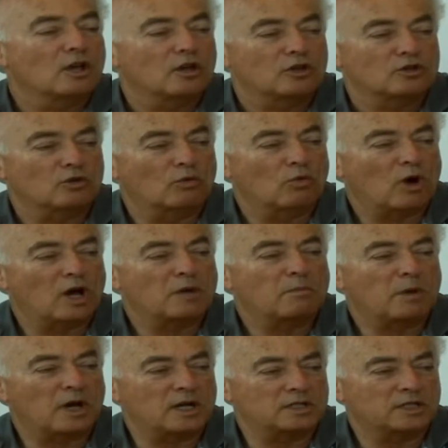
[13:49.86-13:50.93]
So y
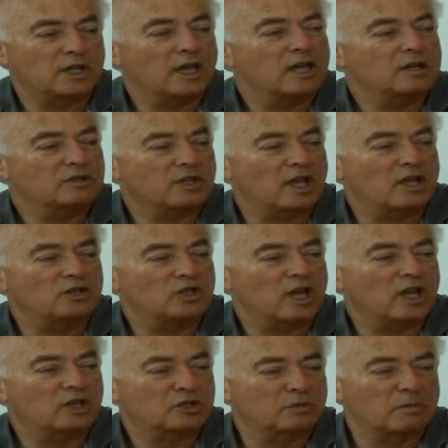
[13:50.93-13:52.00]
bar k is
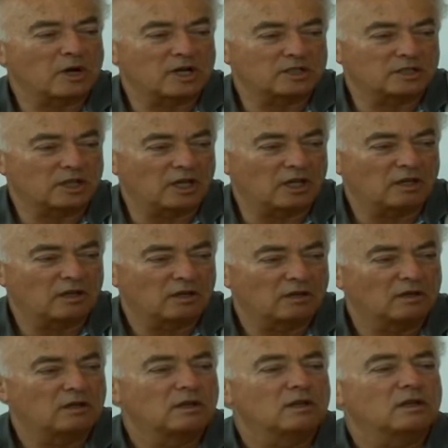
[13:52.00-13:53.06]
hx bar k,
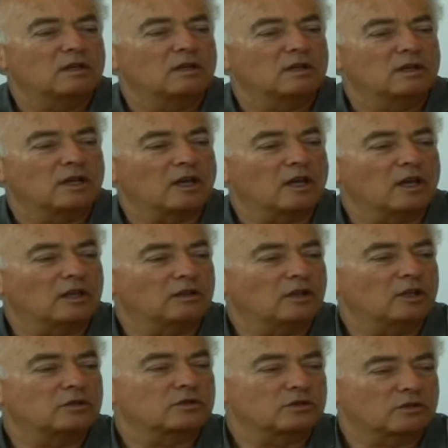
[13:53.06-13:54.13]
and
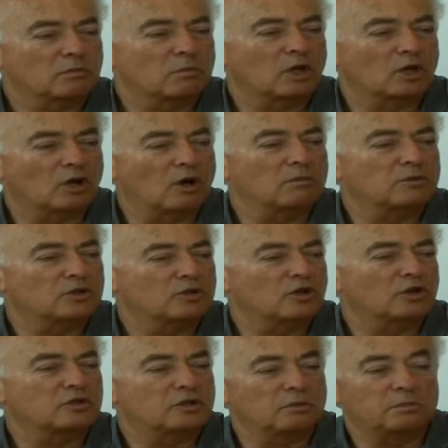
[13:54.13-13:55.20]
this becomes
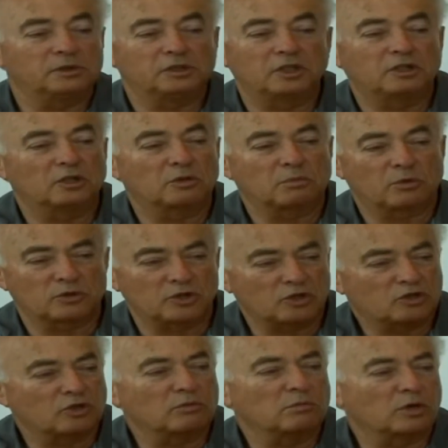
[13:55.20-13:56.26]
just the predicted
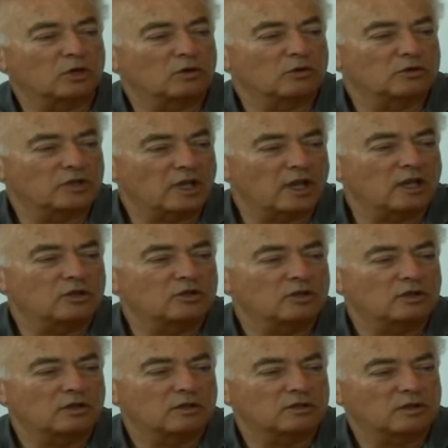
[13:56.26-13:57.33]
position because h
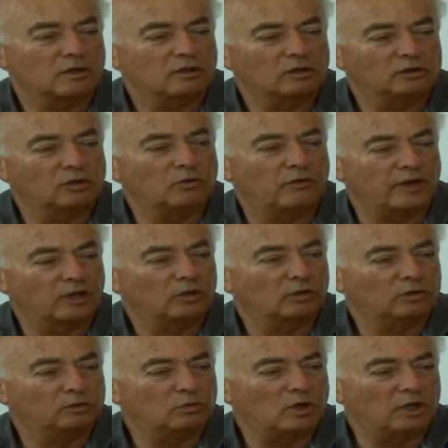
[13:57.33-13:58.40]
is the row
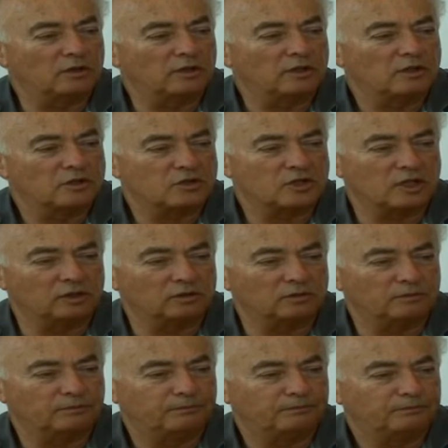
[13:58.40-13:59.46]
vector 1, 0.
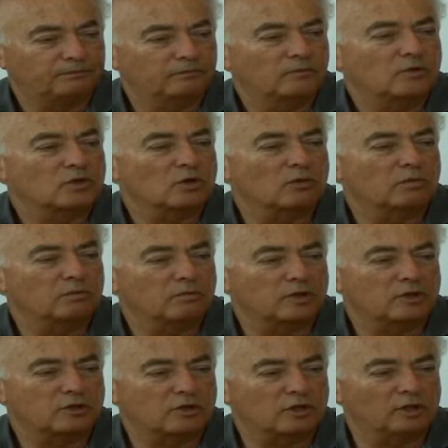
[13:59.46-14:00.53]
So
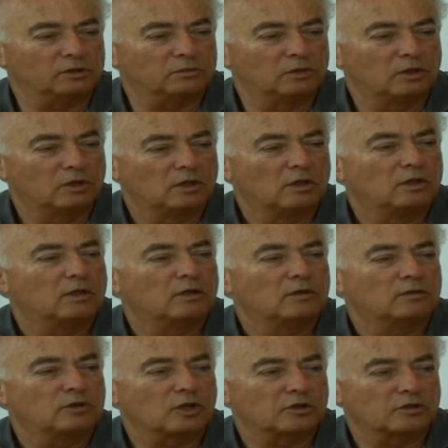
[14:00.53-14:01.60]
this term
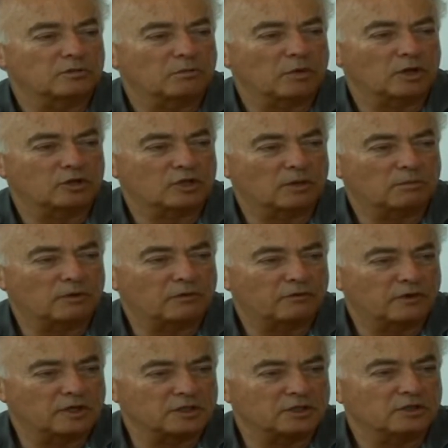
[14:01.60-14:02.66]
just picks up the
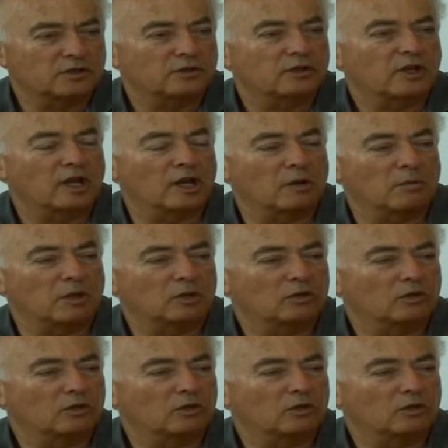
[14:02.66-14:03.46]
first element